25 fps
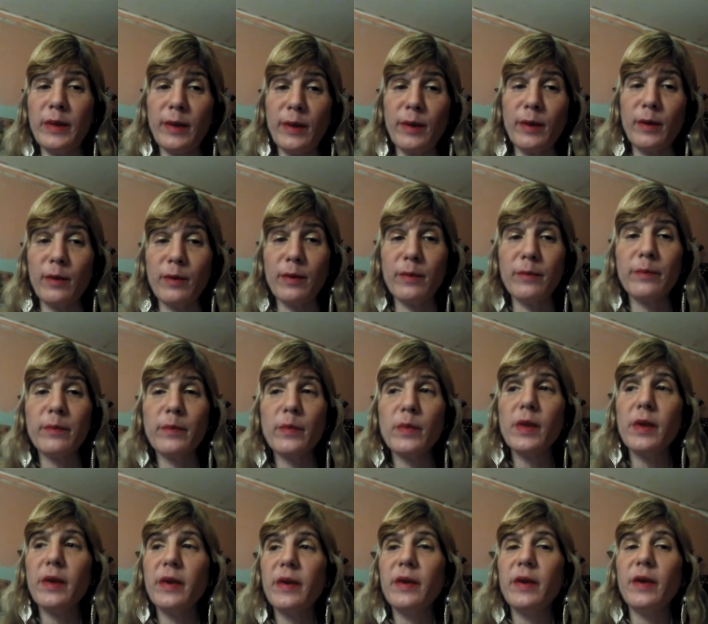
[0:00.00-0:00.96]
here.
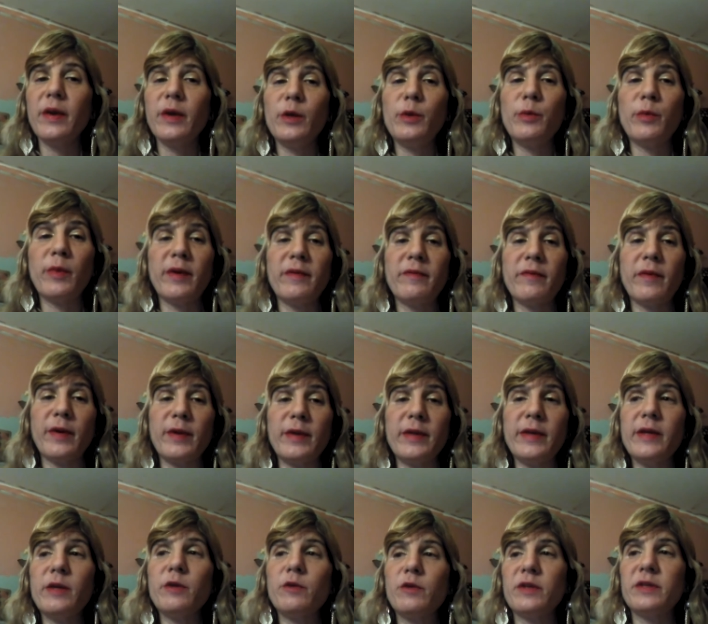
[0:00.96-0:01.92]
You might find
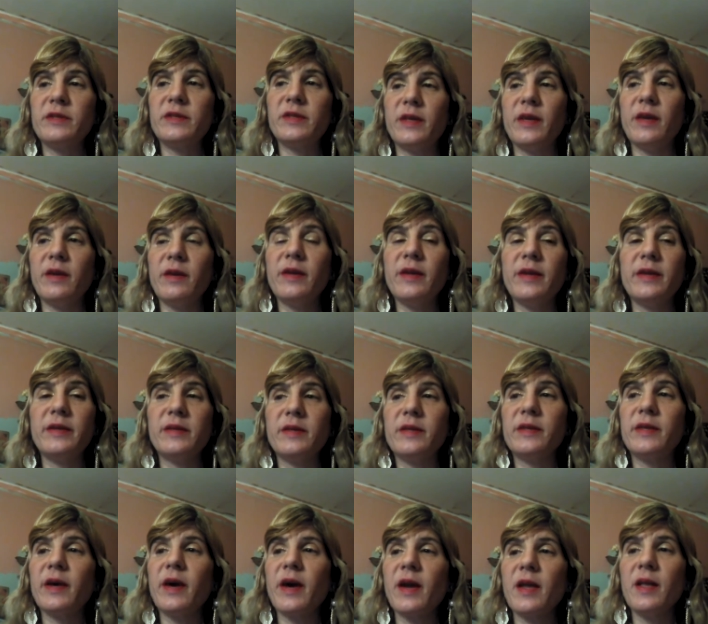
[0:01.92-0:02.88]
it interesting. It's
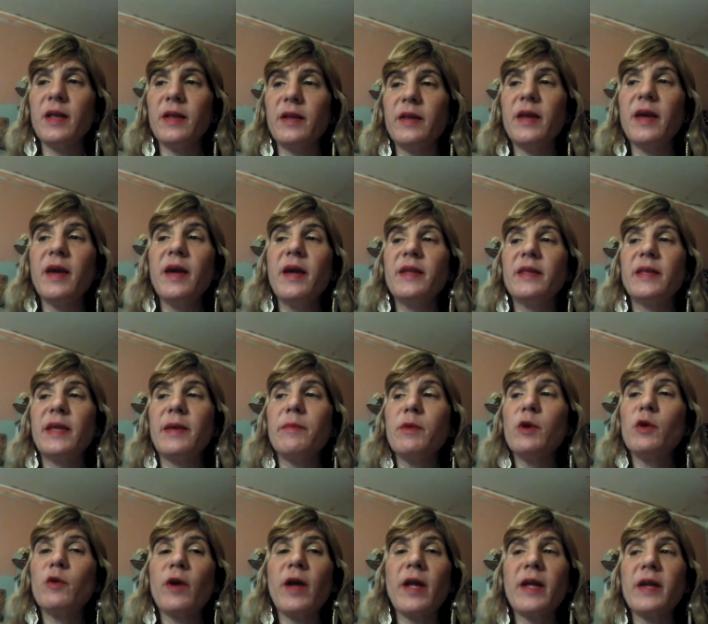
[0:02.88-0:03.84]
entitled
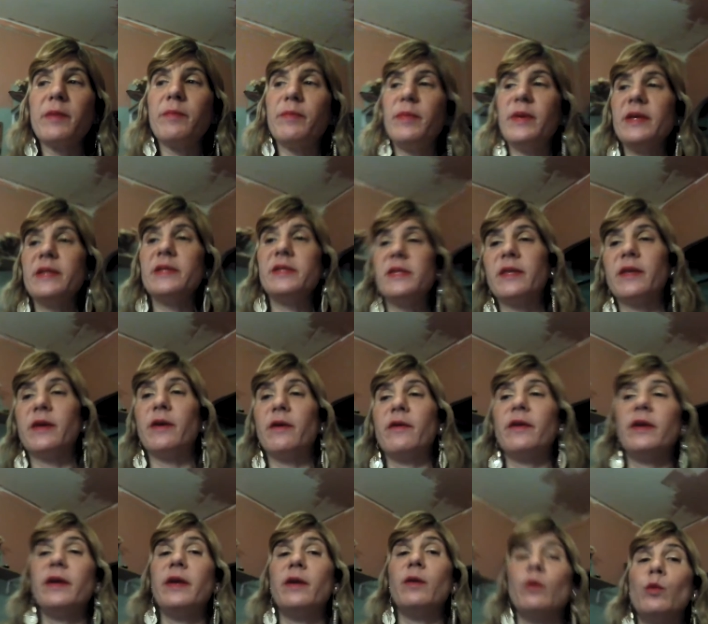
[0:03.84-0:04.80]
Democratic Peace
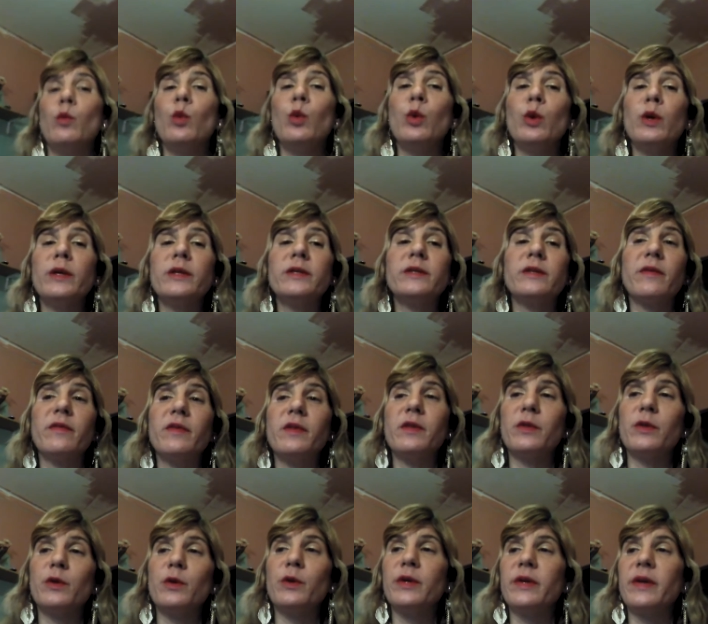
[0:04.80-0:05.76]
Theory and Wars of the
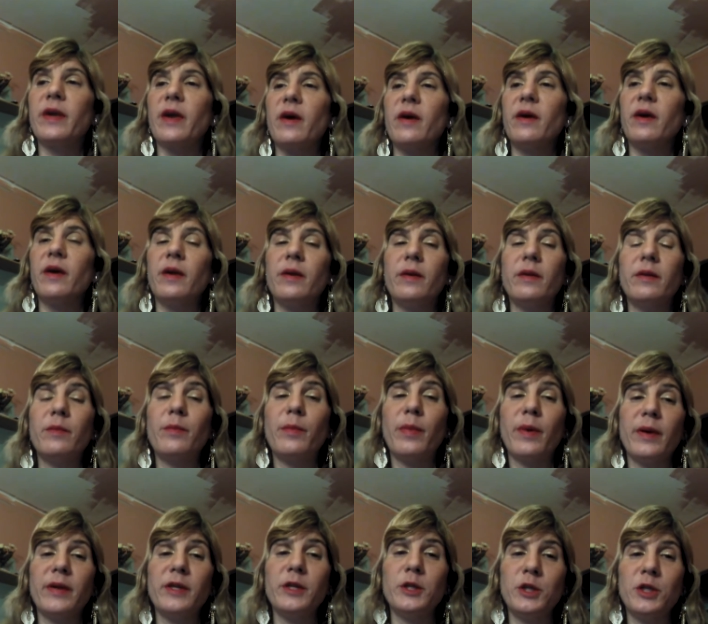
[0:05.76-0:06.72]
Third Kind
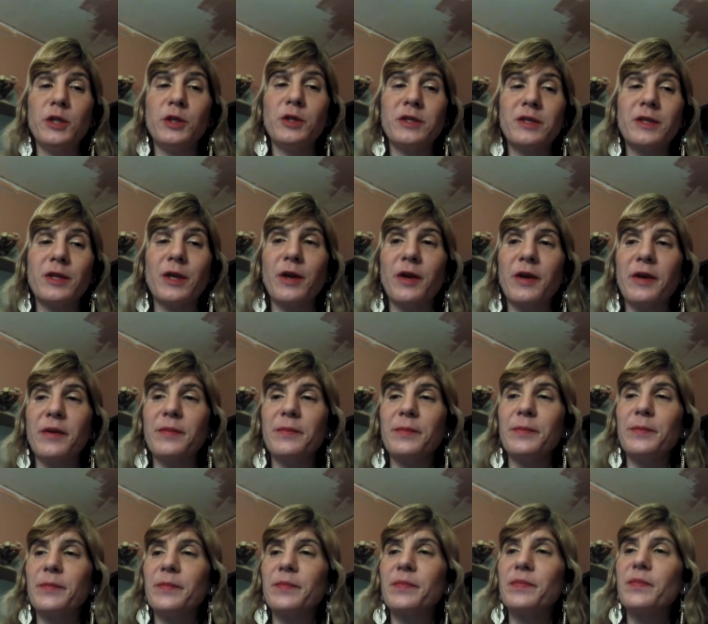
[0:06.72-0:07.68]
by Jill Starr.
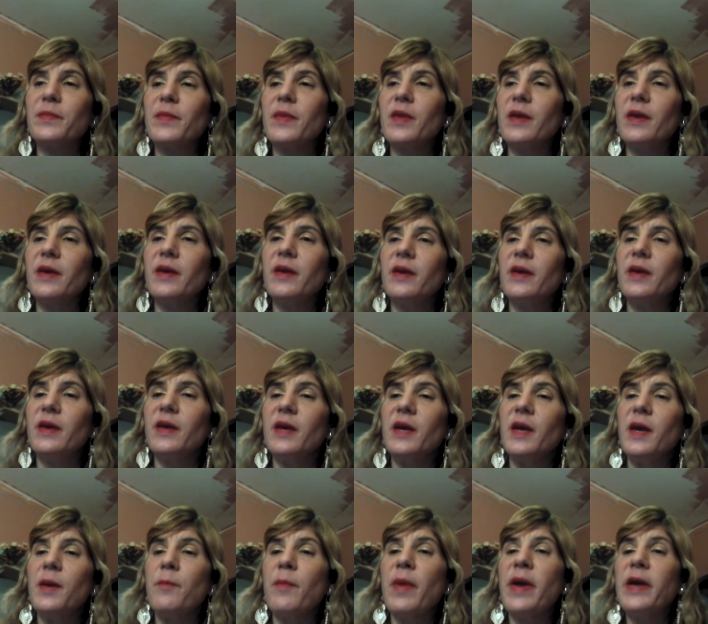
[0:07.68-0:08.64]

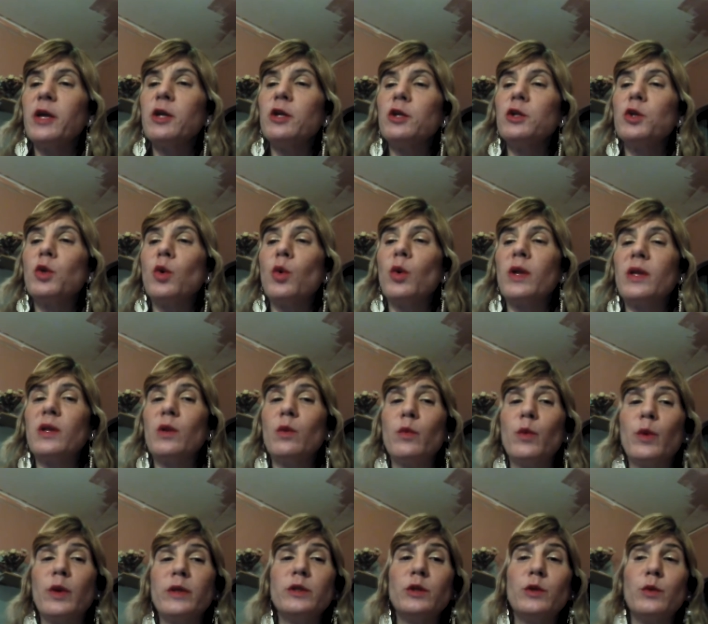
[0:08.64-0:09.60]
Michael Doyle
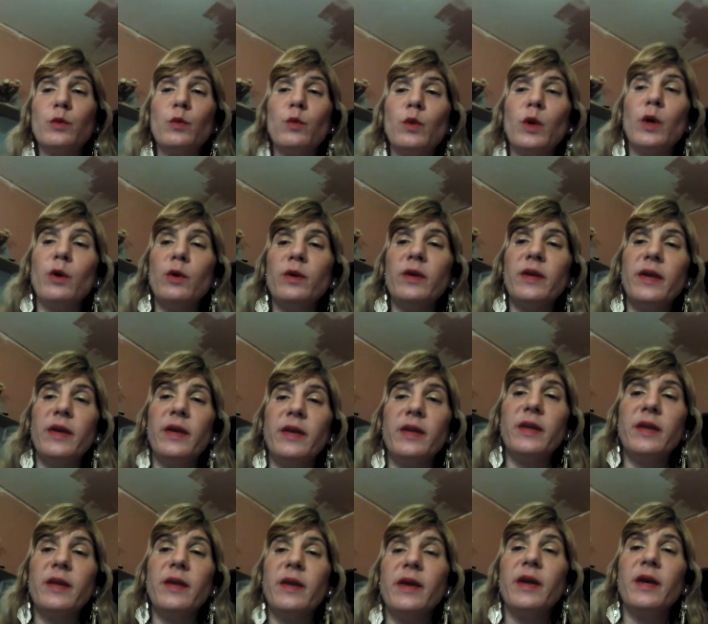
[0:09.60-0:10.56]
once wrote
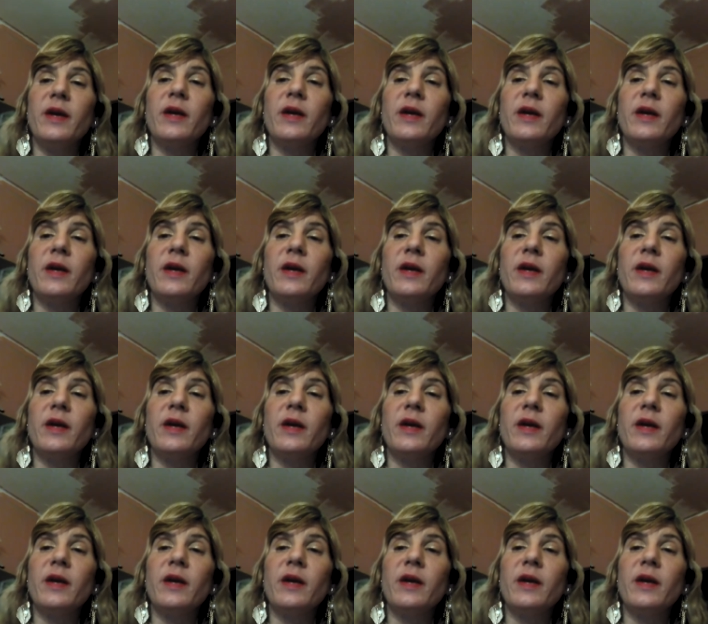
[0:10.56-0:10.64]
in